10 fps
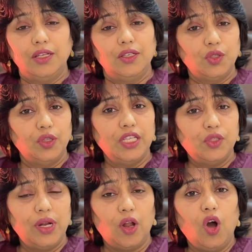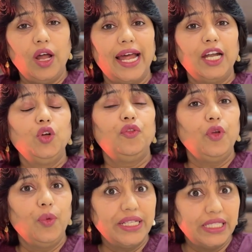So this will all add to
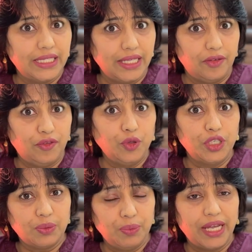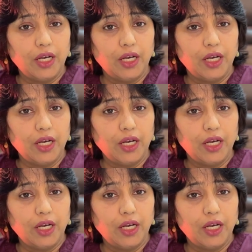fluency if you just make